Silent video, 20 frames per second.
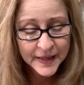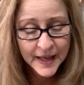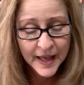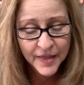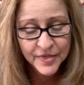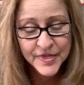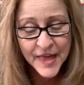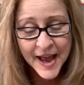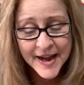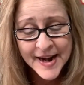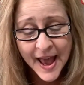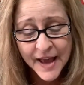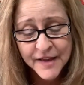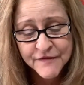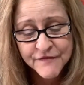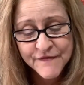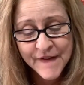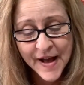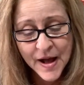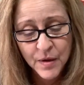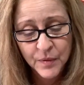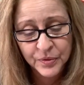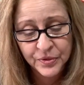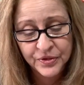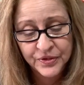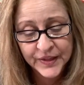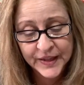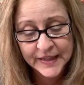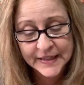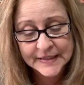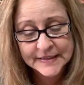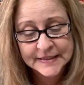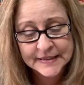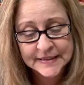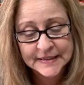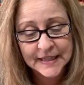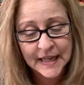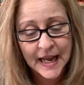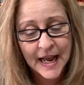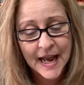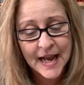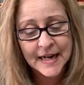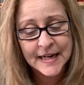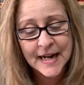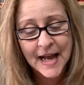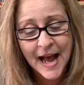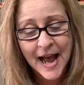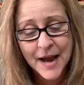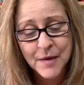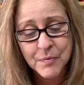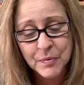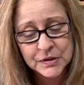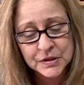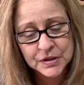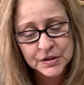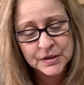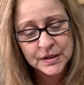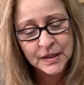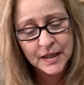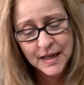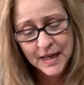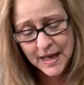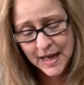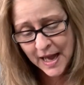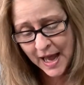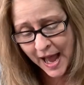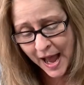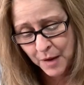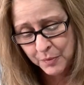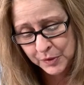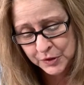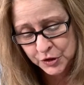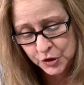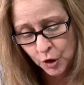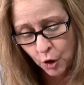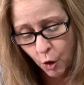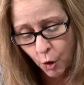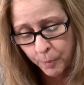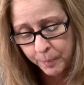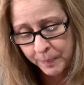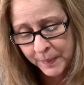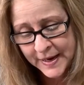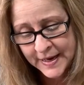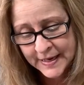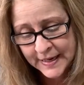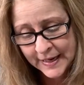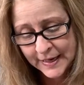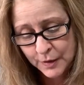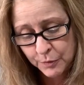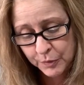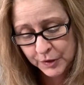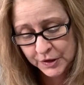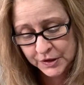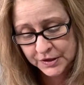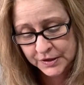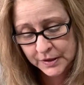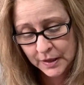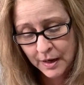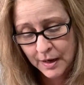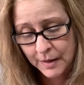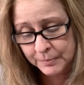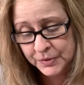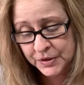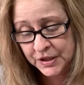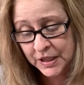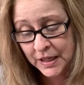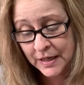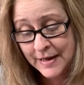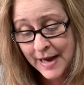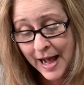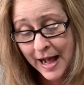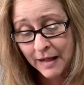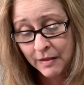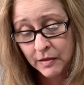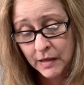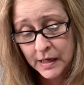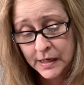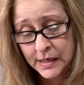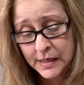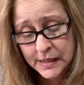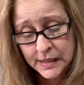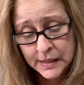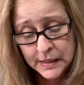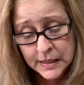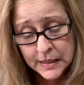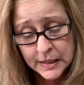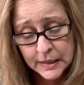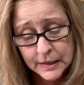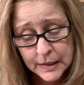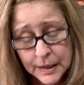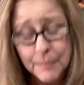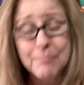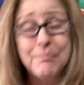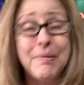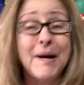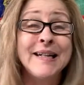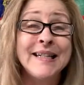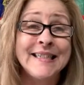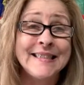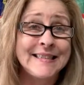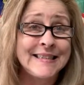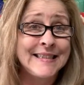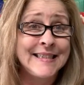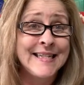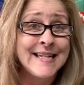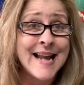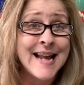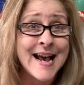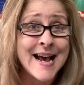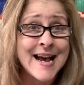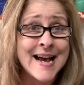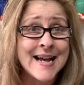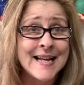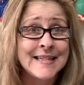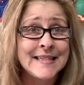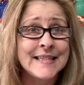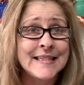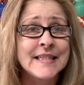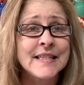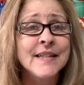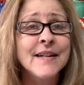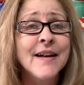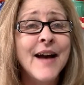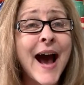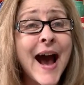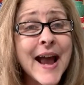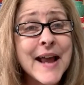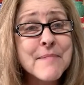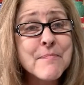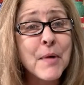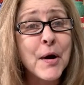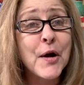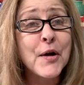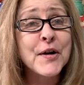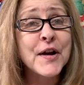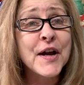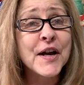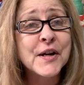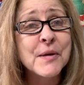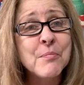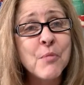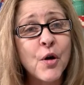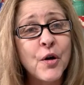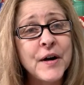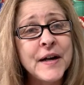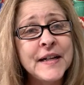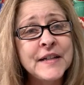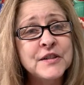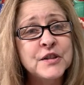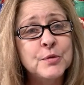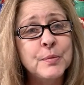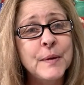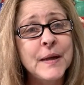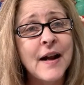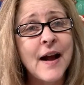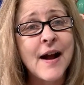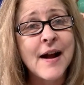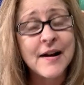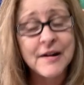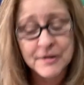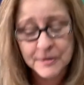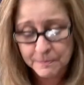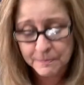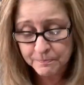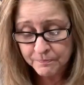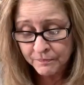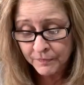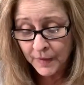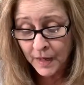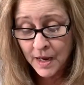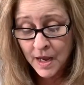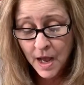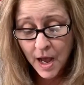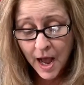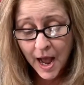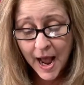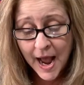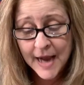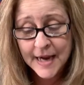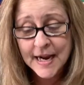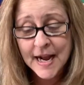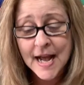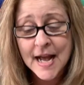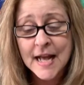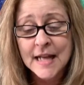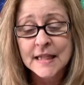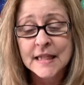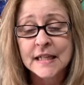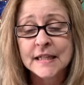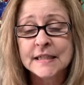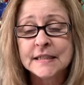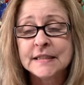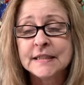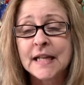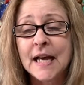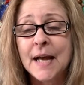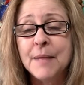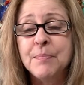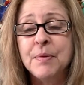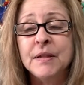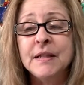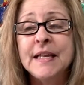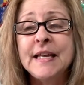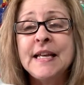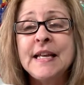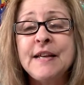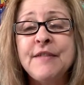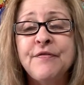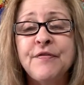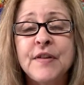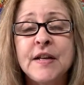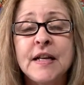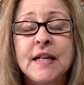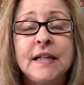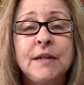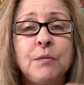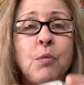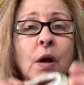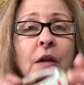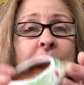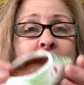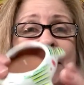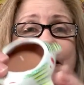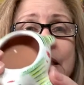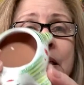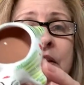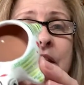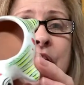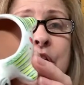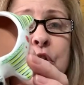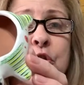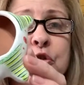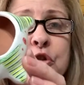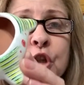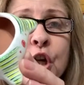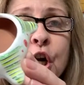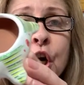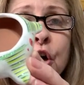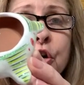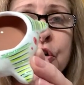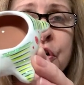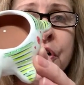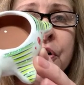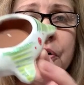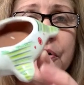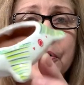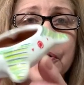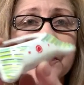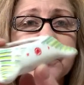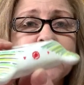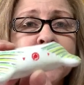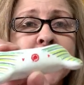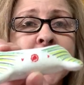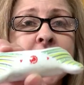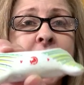Then I found this, and I was I was hoping it was um, Tanawa, but it's not. Hi, Myrna. Good morning, sweetheart. I got this, I believe, well, it's a little turtle.